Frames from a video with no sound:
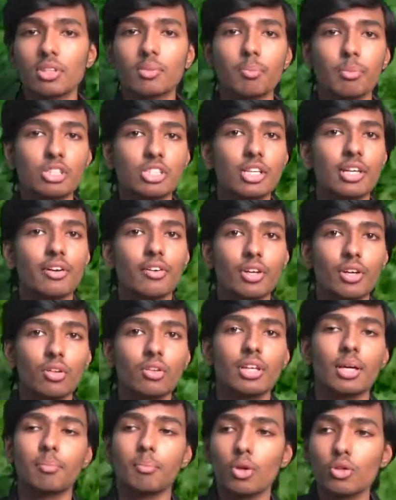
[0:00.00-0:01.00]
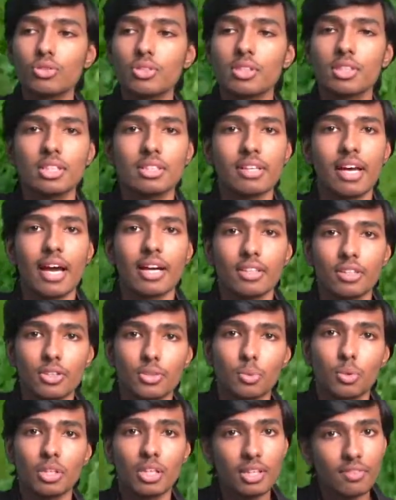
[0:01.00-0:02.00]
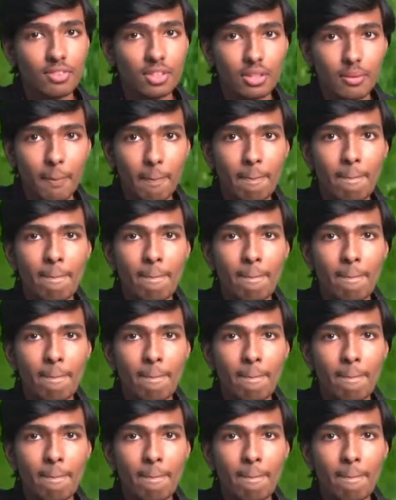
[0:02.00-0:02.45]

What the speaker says: material that most of these actors were given,